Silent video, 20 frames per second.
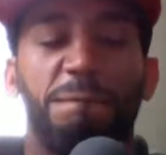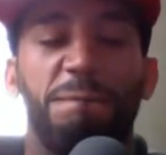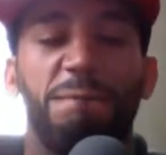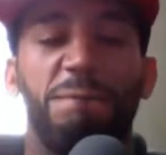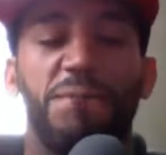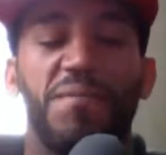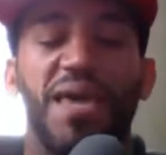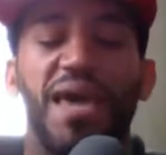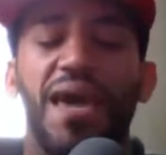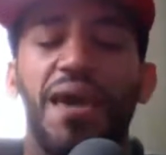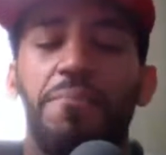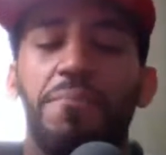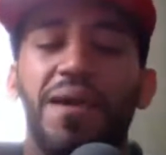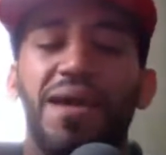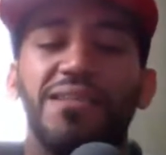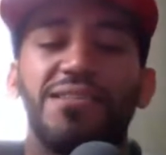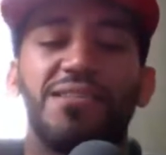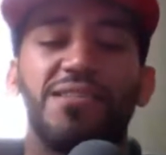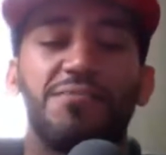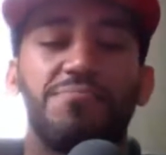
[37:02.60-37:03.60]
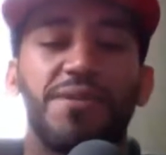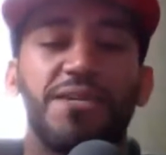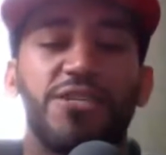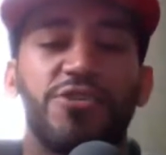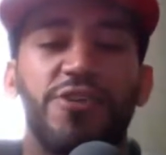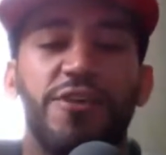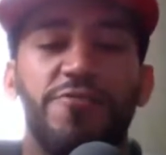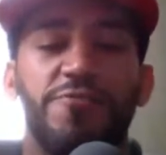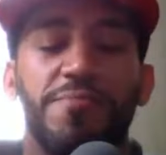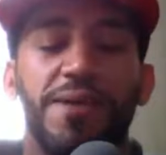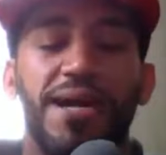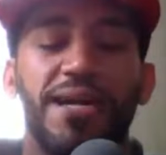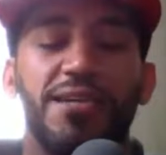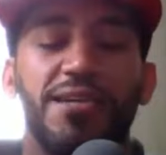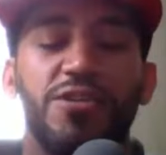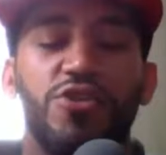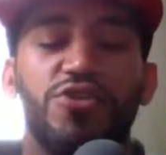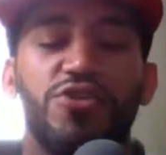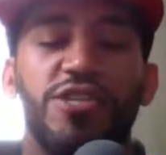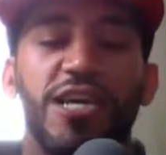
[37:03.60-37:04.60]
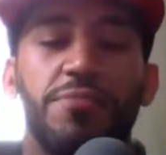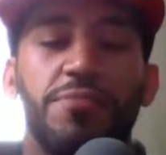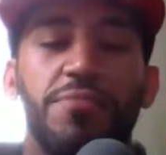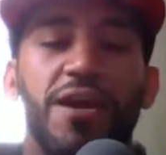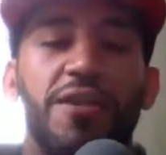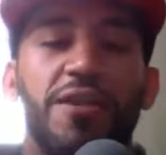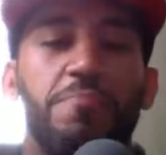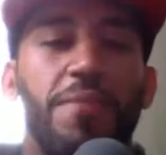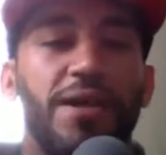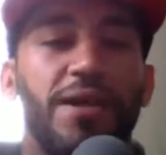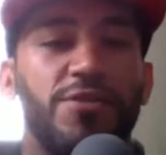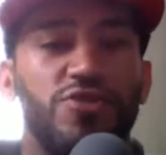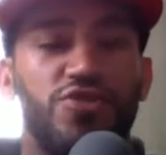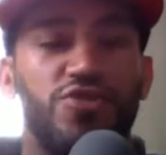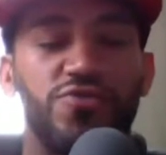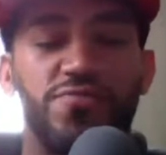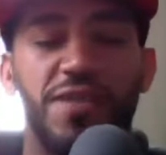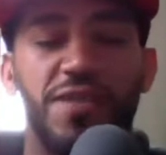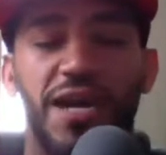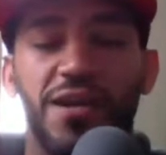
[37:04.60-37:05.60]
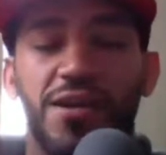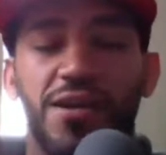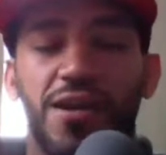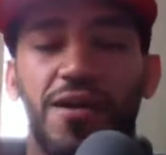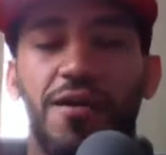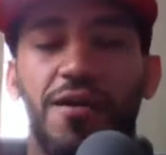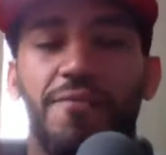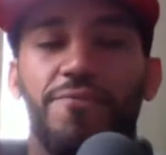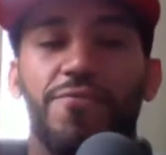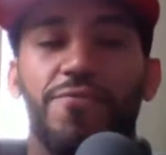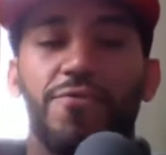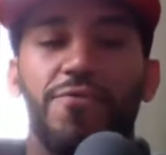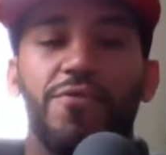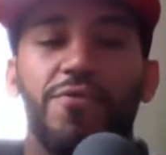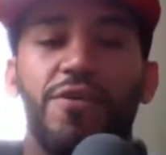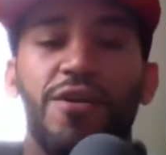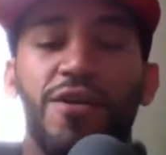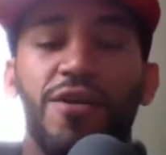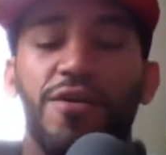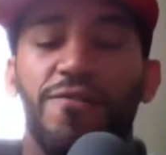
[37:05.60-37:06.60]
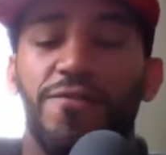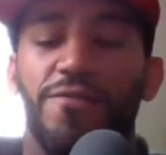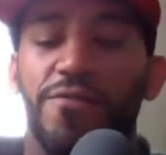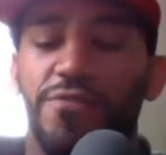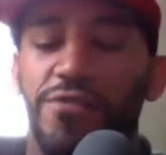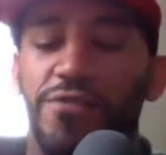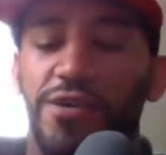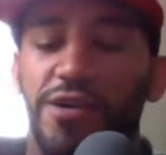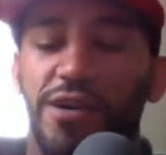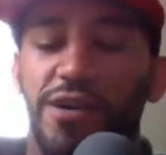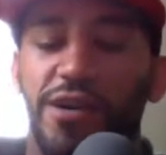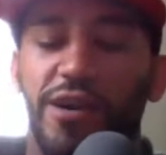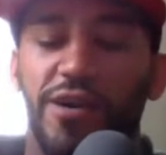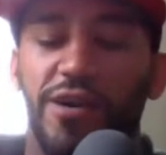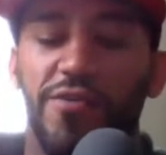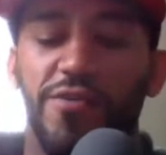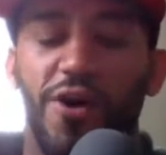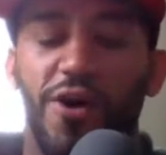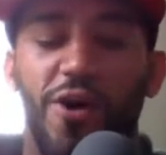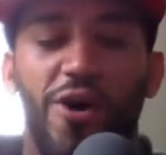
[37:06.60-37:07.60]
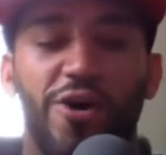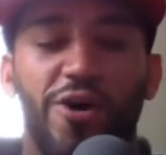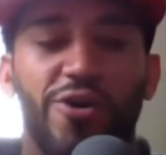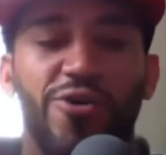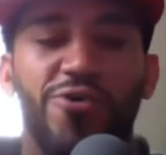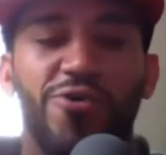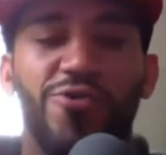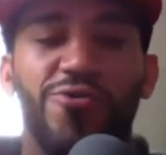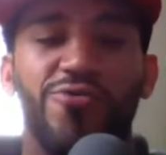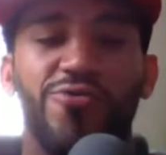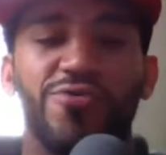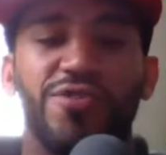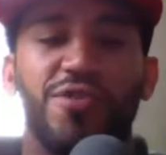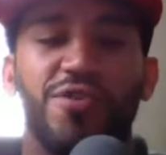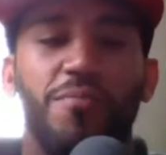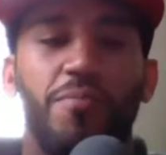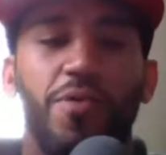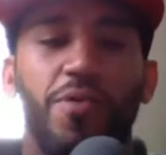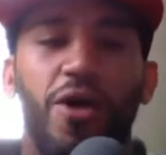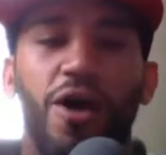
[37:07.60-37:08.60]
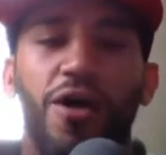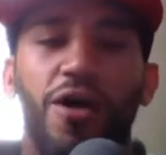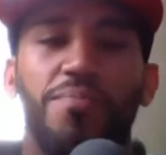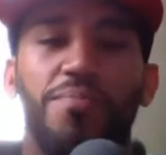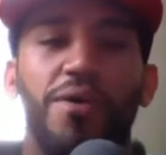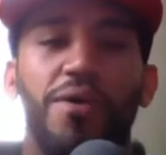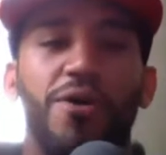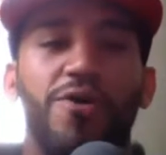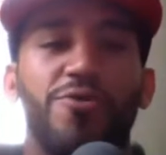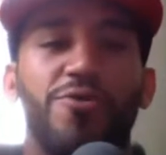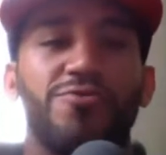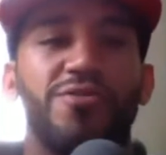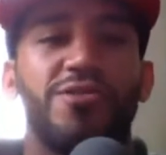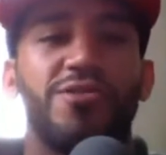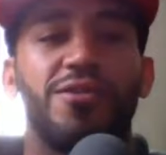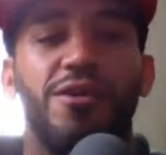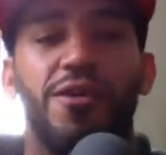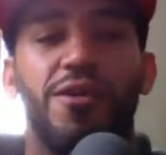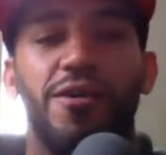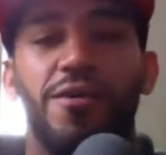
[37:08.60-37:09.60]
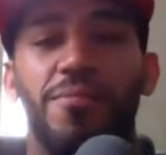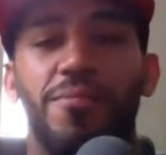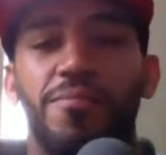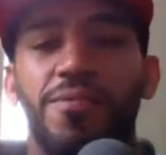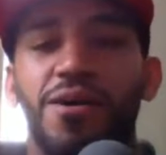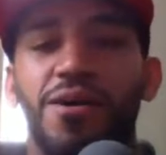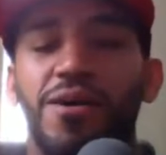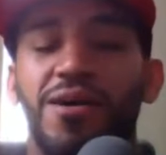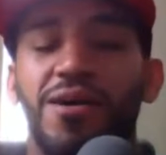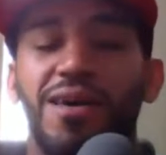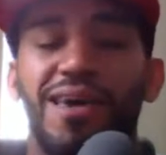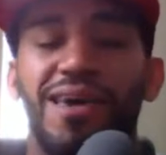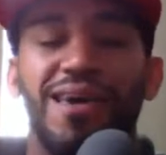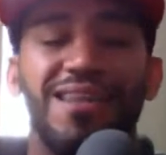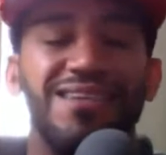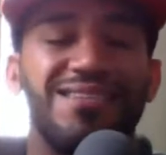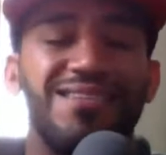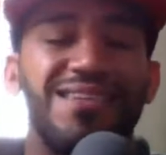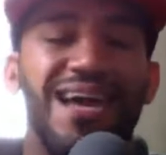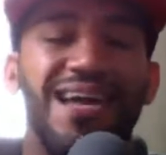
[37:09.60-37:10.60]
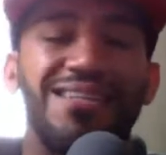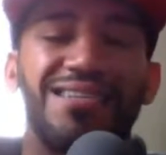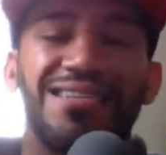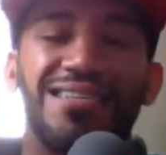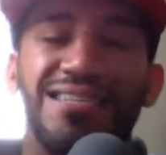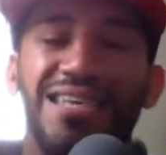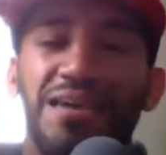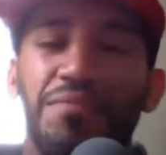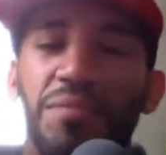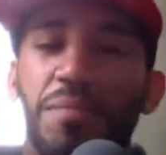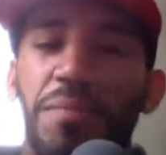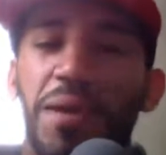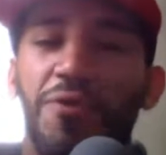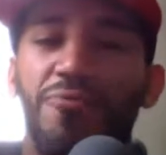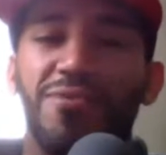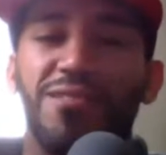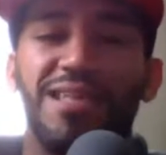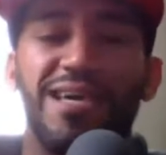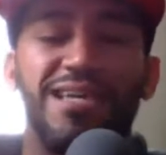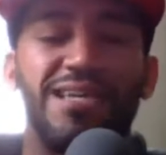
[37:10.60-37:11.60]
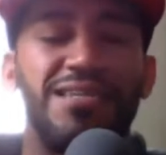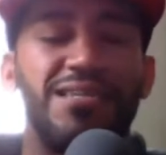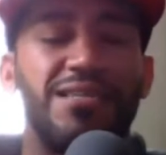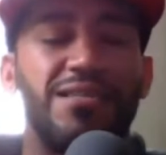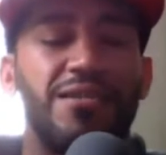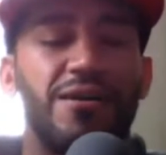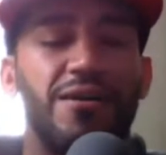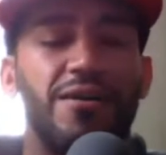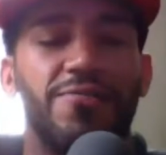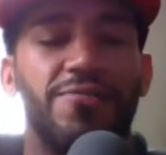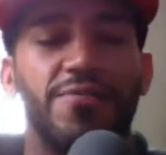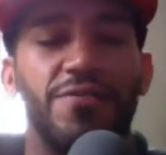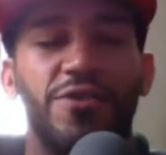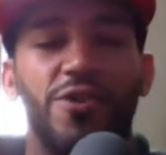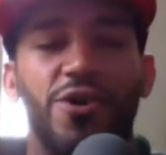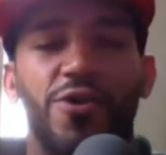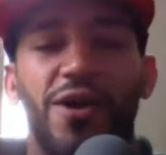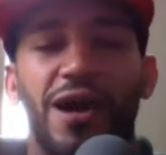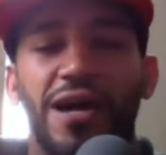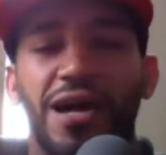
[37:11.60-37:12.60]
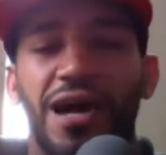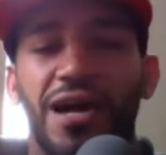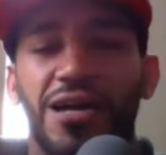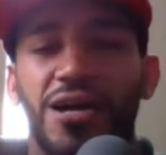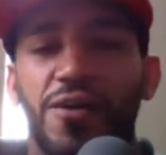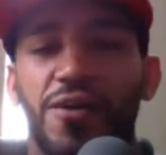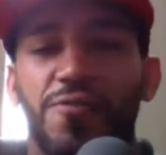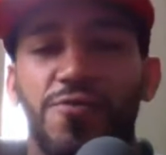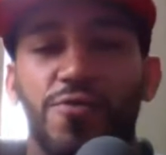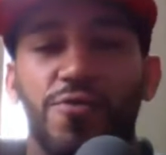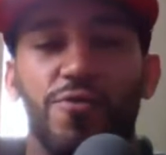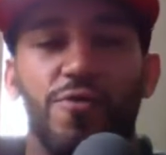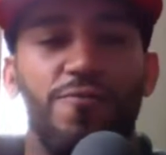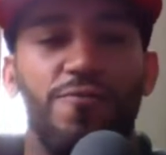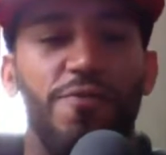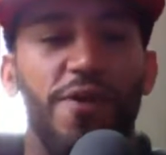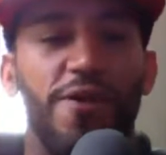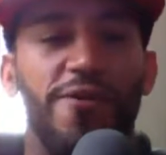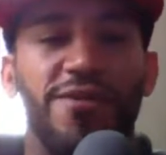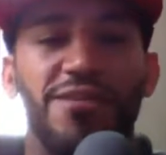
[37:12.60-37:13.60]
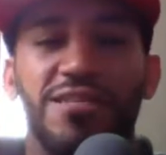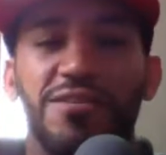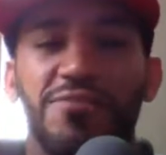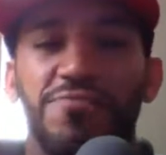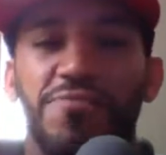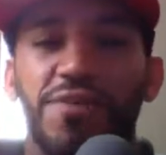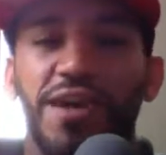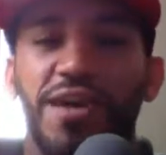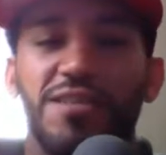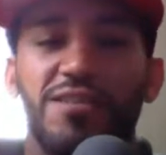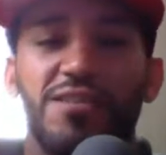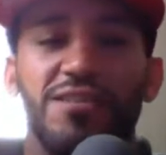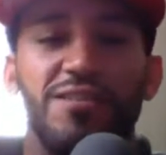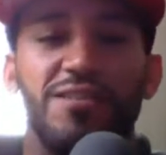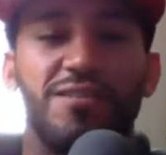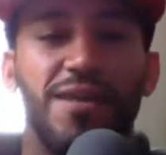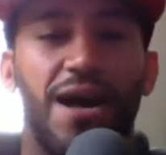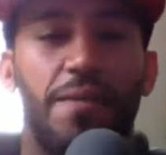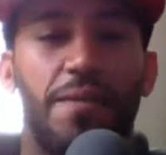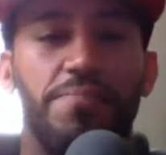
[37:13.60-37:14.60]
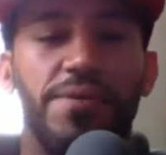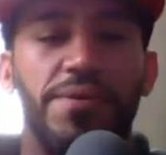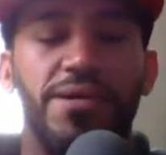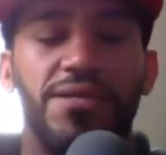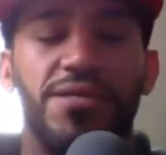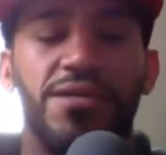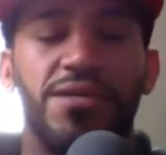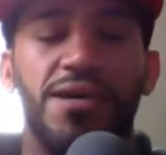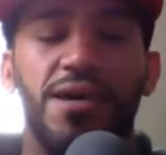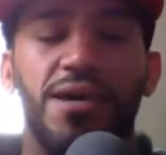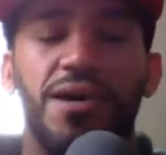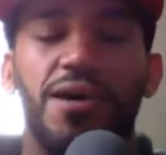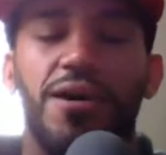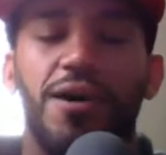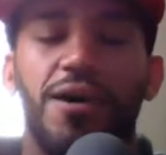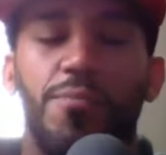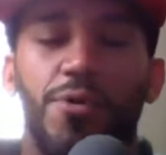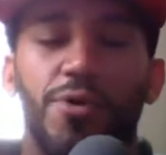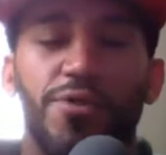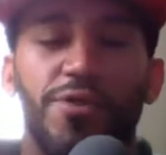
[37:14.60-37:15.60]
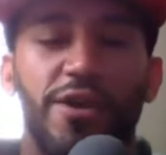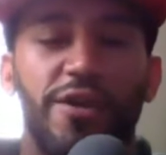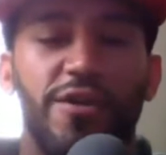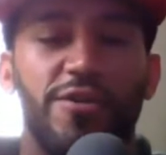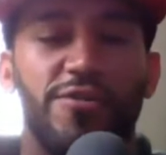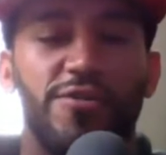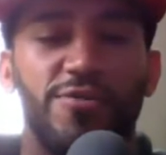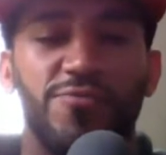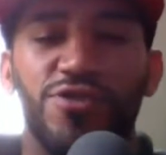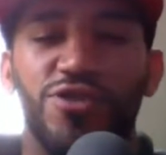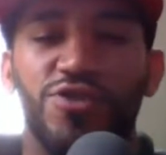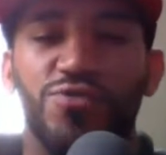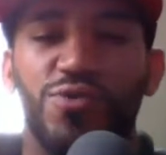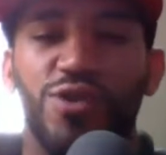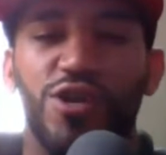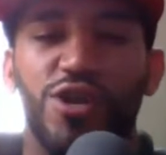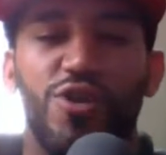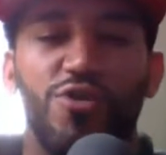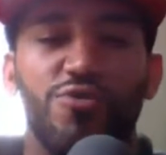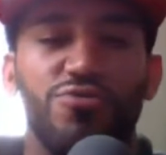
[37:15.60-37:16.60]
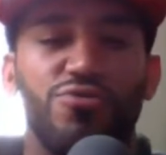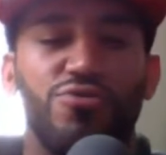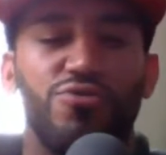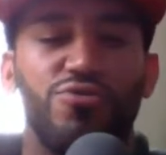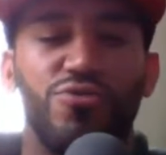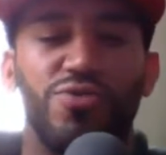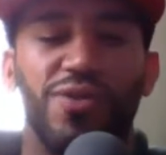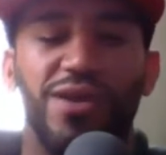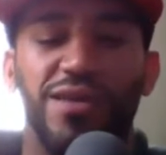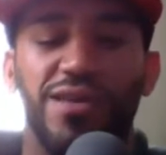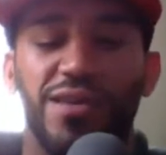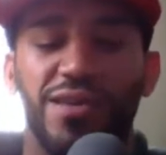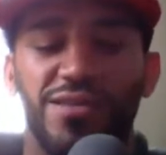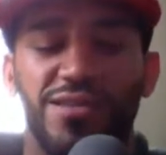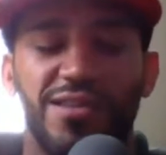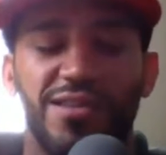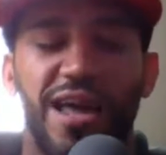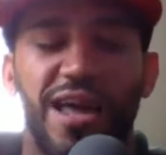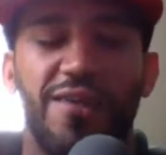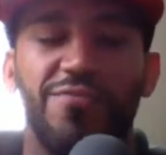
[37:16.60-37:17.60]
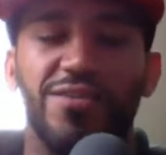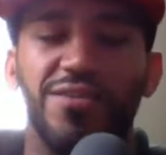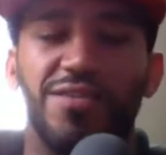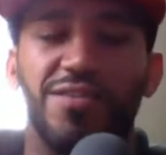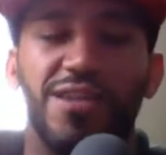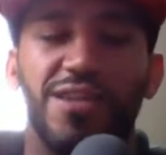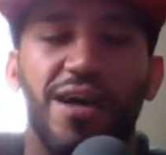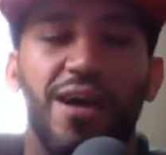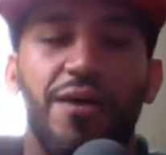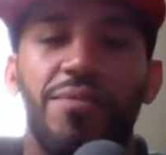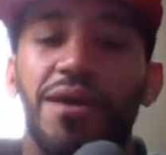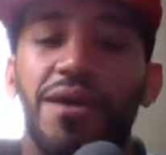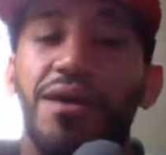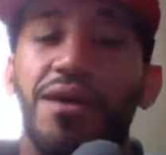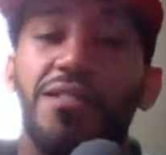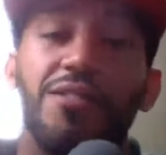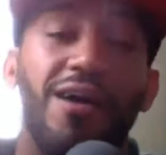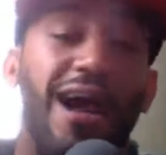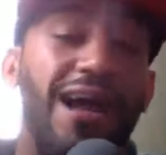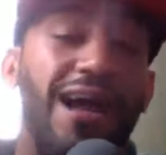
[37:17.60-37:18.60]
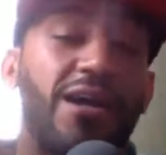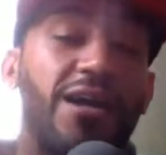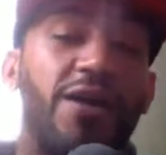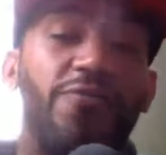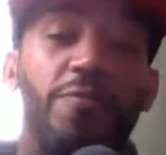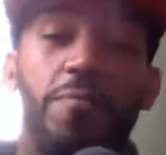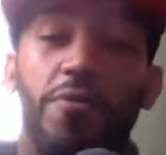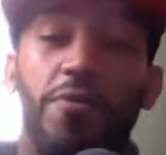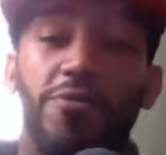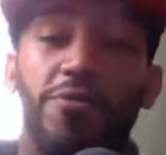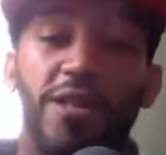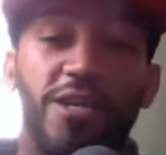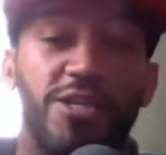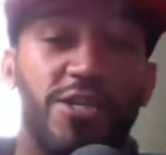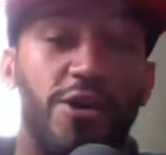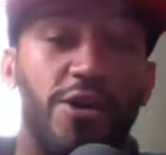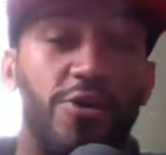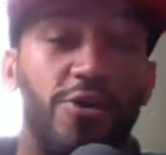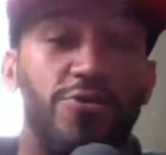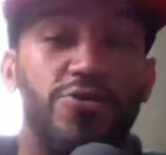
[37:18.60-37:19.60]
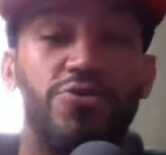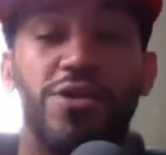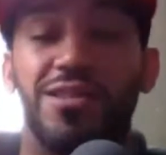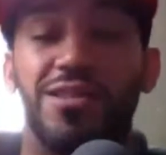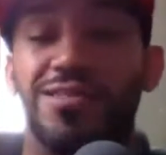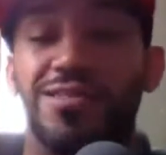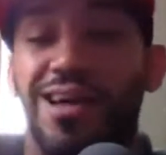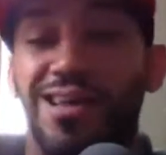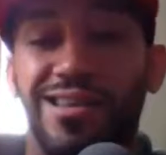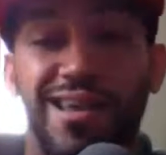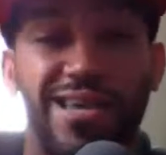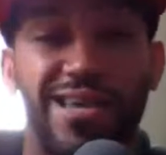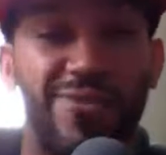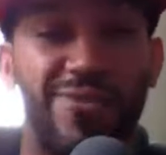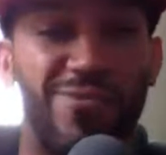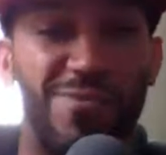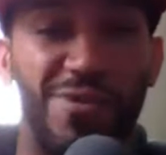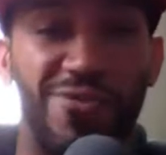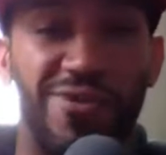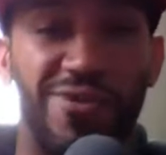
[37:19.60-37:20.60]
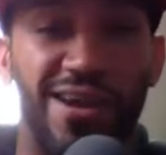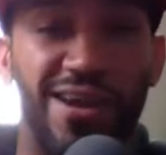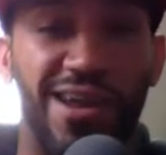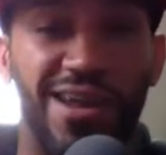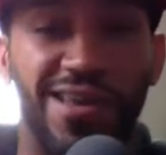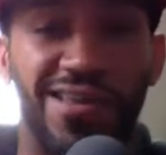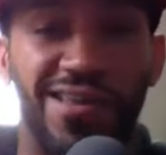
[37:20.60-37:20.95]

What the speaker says: Yeah, man, just make sure everybody, check me out at MikeTheTruth.com for the articles and the blog posts. And it's not just MMA related stuff. I cover various events and topics on there. So if you just want to go through and just have a good time. Look, I cover burlesque shows. Who doesn't like naked women, right?